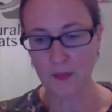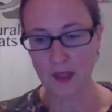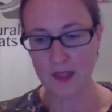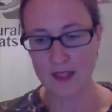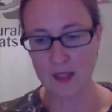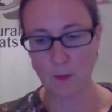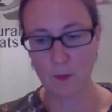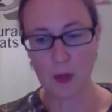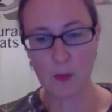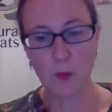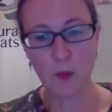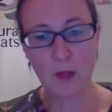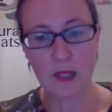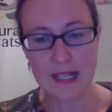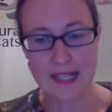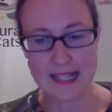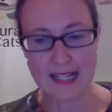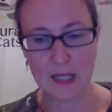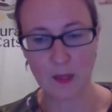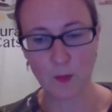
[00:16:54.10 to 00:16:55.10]
some people
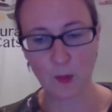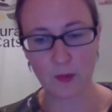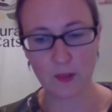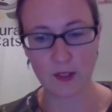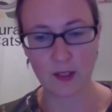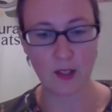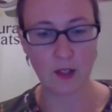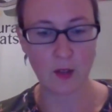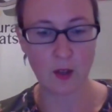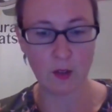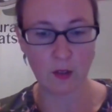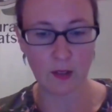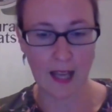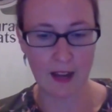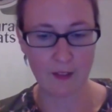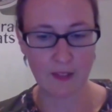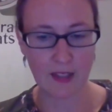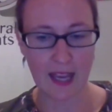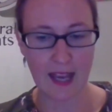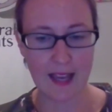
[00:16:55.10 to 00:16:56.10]
listening, you'll
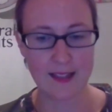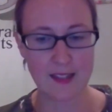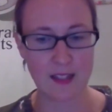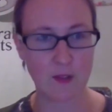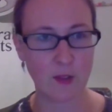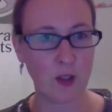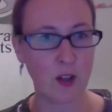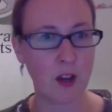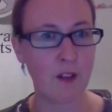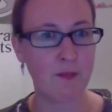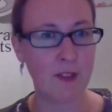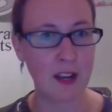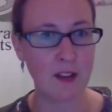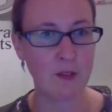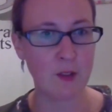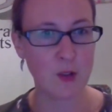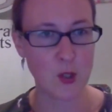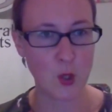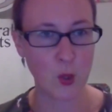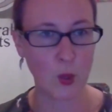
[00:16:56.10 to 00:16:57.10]
have cats that have got a
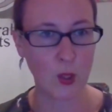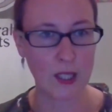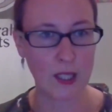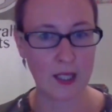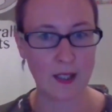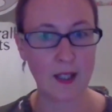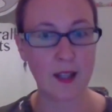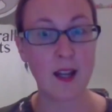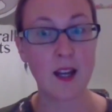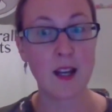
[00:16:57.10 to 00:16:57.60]
favorite toy.